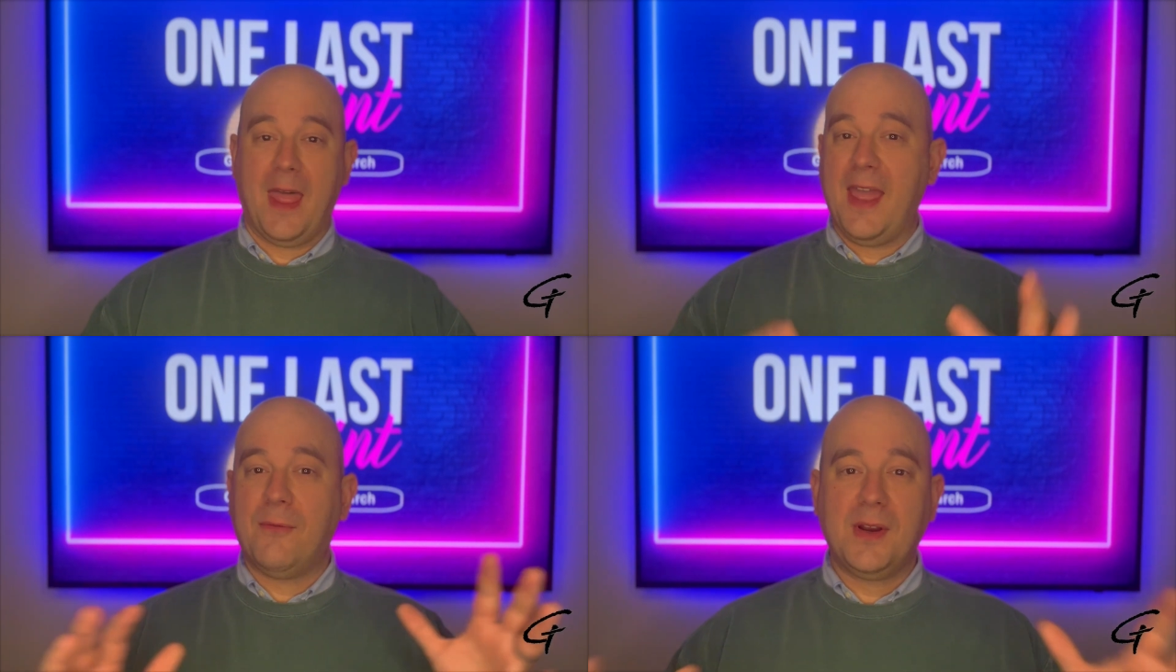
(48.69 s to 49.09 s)

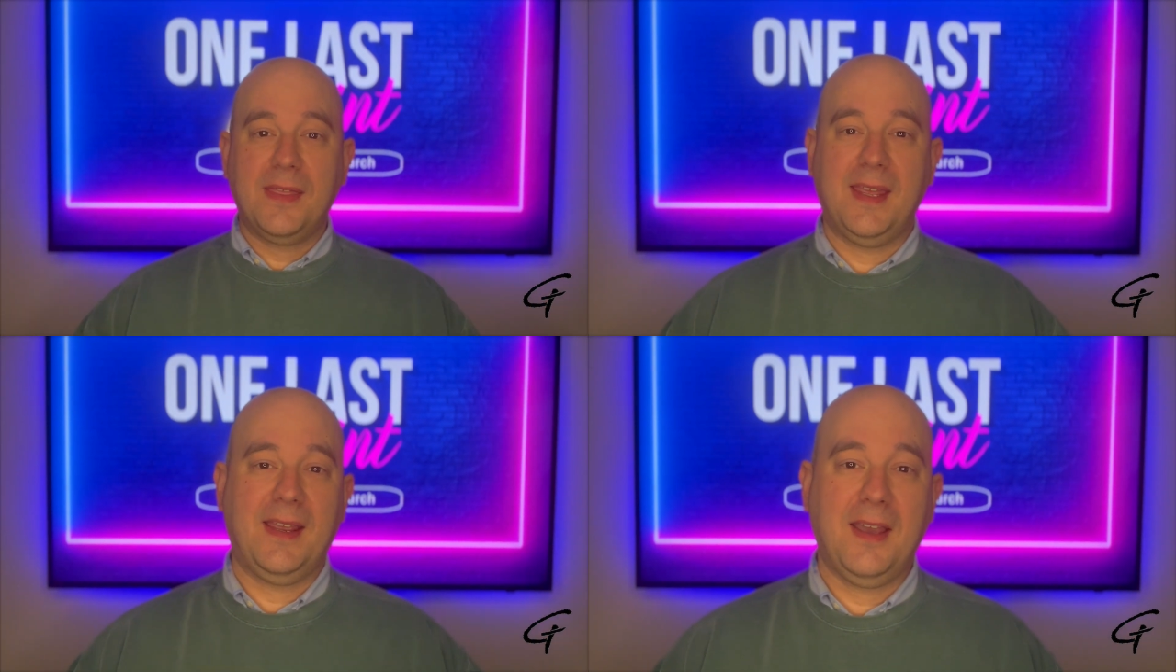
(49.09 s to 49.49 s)

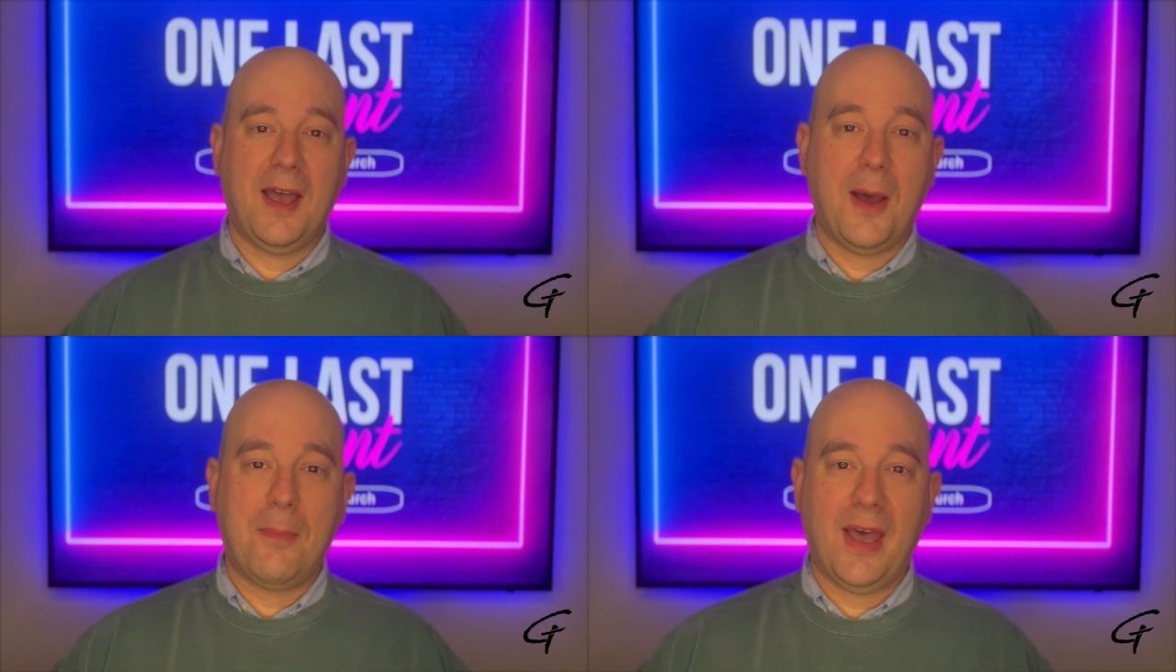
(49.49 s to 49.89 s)
everything
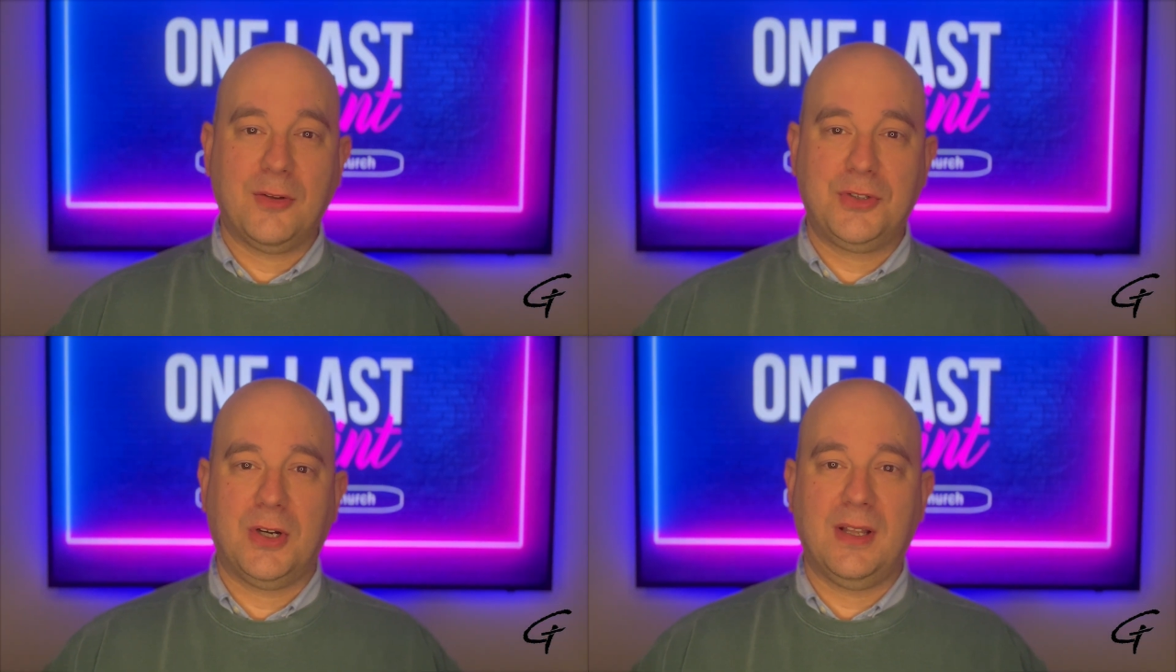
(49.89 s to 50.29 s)

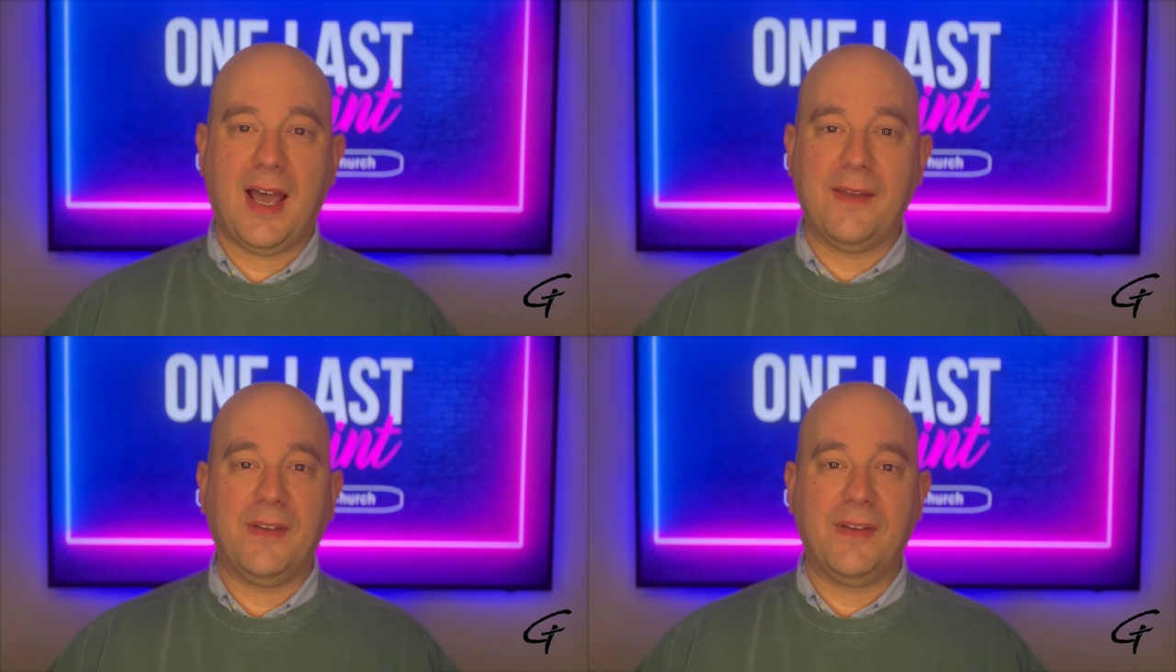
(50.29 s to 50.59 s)
about your life.